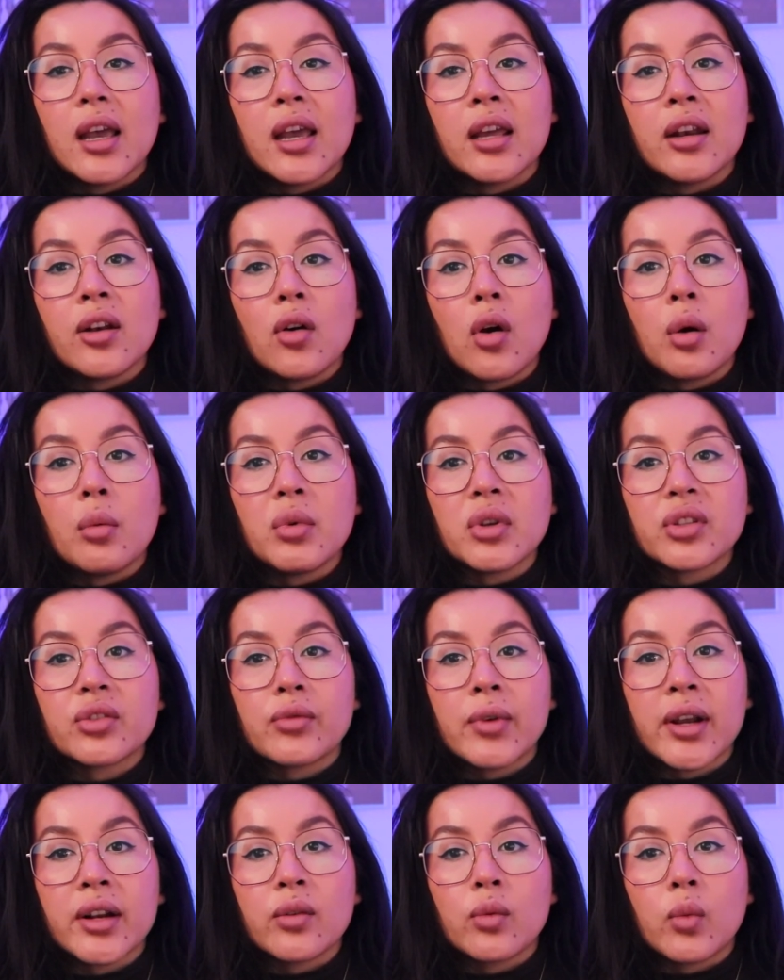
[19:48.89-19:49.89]
And
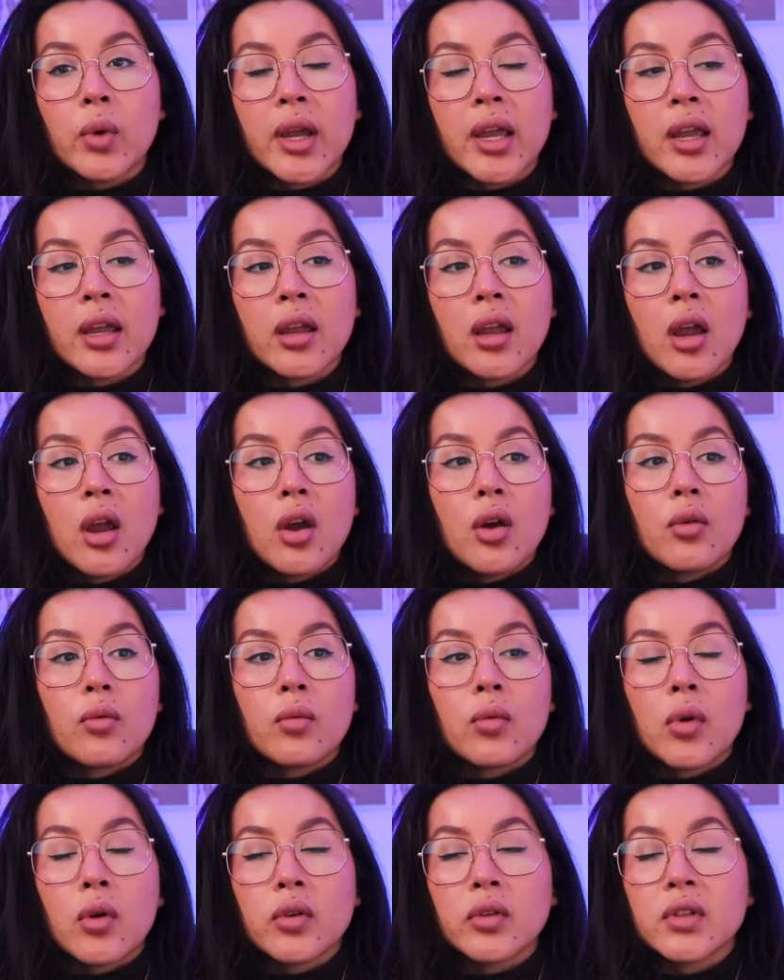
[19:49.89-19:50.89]
almost right away,
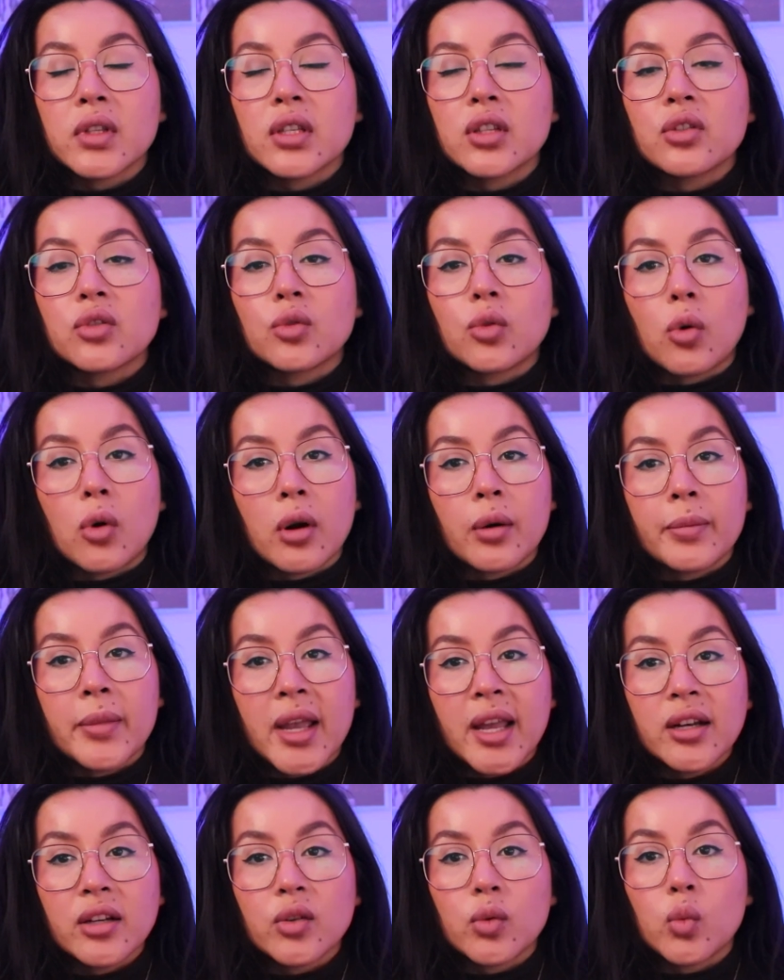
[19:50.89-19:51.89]
Rosa's
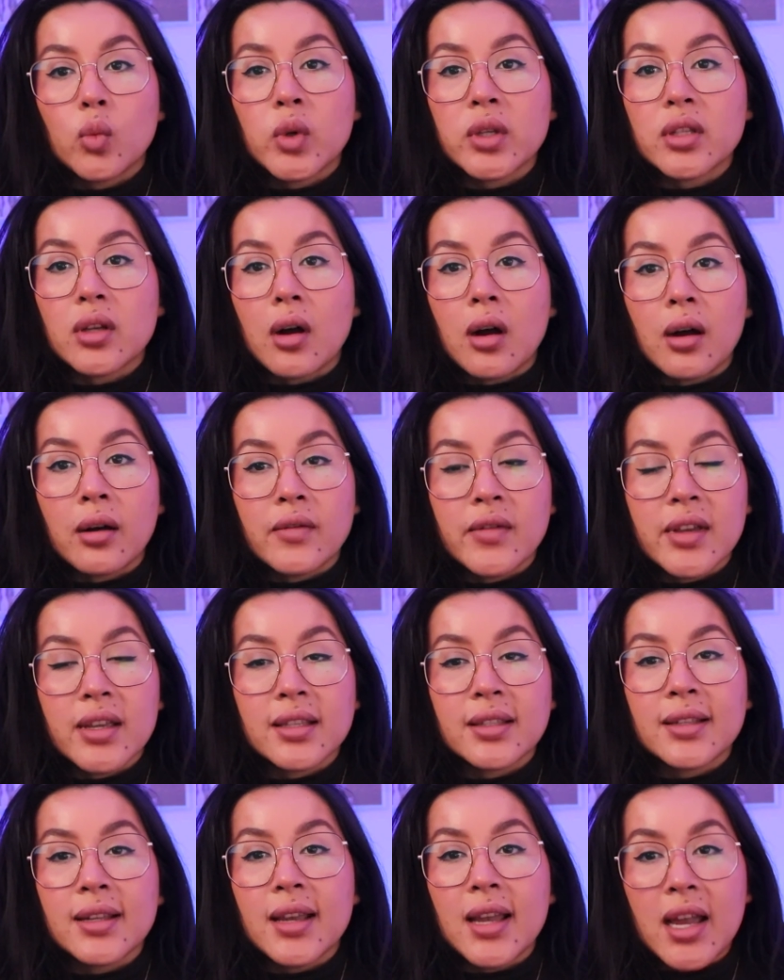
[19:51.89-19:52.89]
torment was
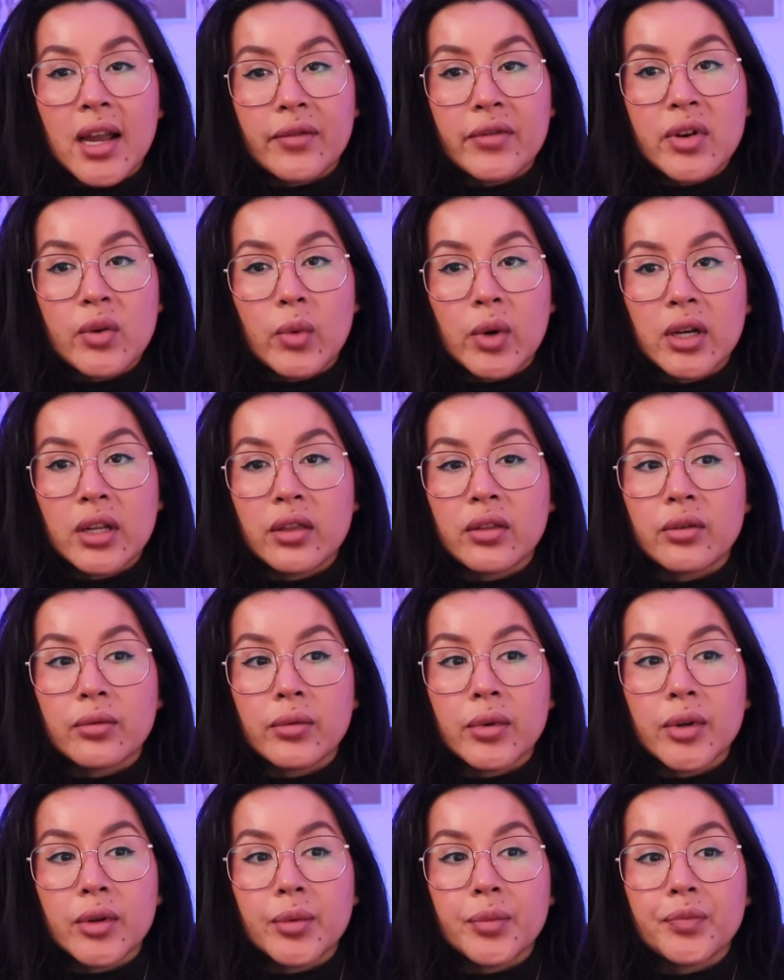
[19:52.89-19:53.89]
obvious to everyone in the
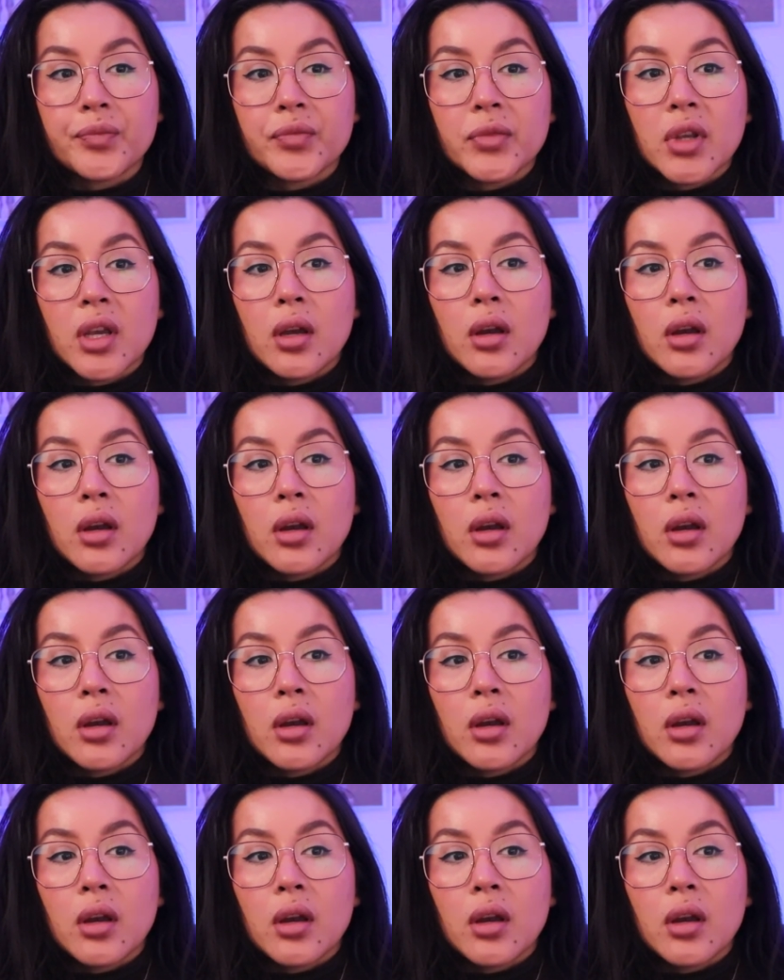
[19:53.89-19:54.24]
room.